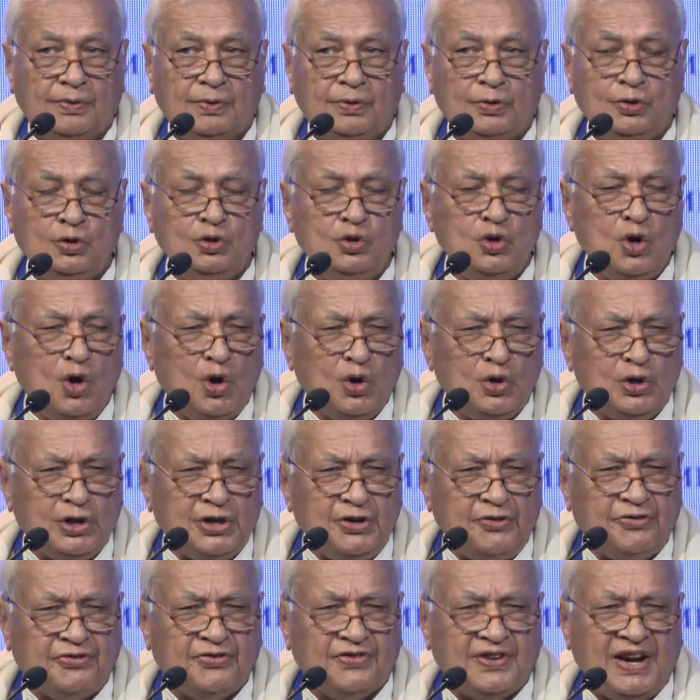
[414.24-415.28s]
no
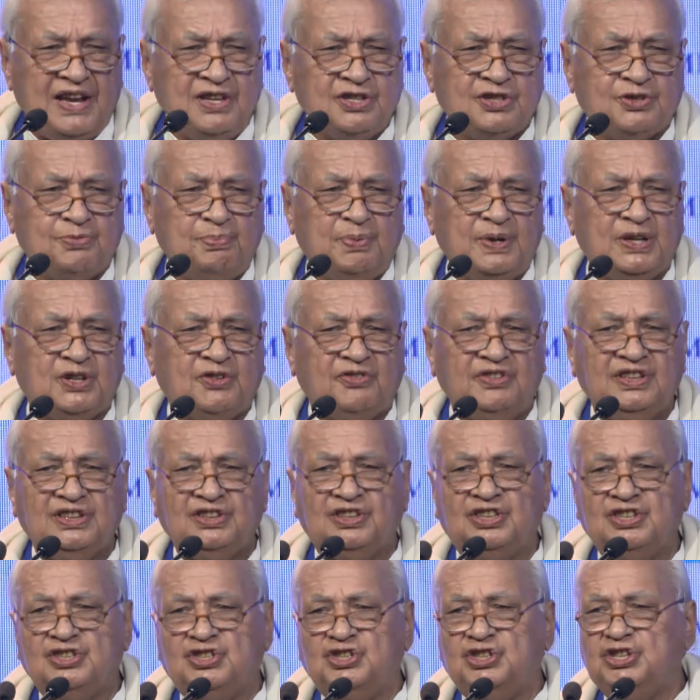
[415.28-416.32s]
difference between
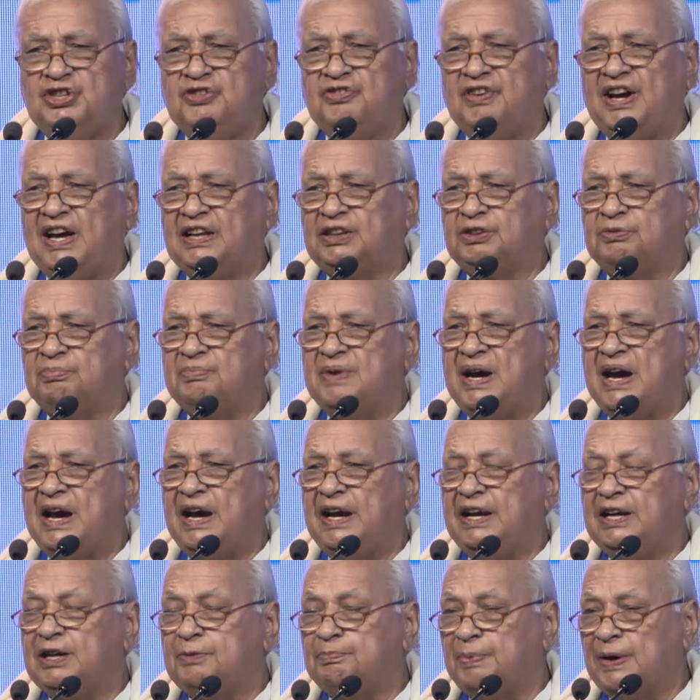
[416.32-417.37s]
the Jivatma
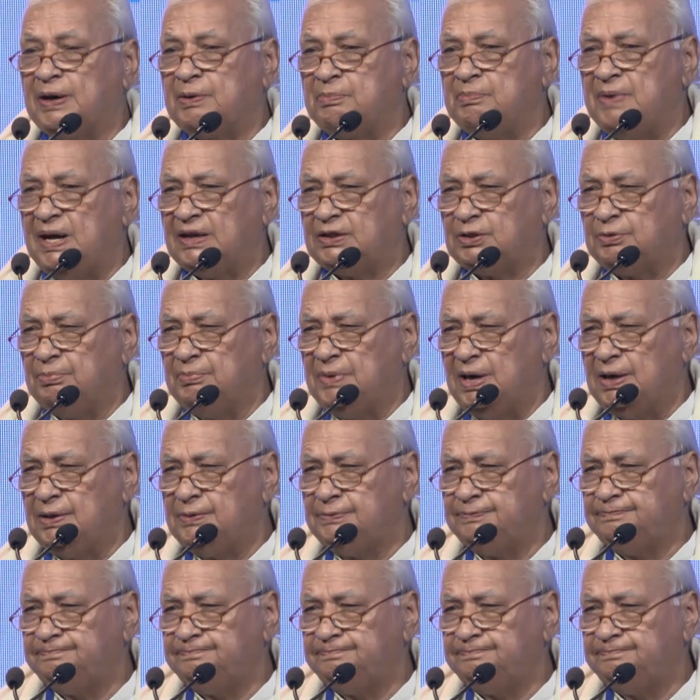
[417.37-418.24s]
and Paramatma.